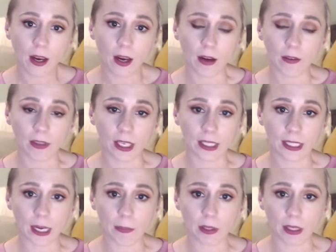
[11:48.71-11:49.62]
of the
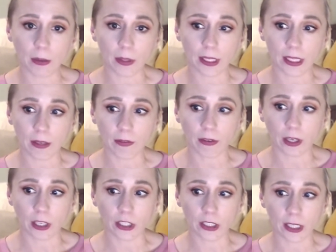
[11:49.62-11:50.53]
example that we set for
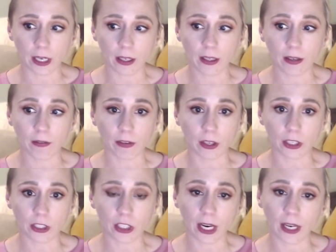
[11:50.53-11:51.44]
our son and for our
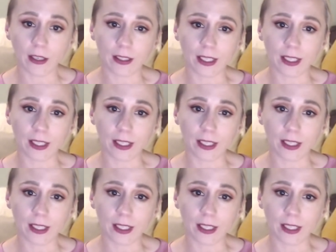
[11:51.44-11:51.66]
child.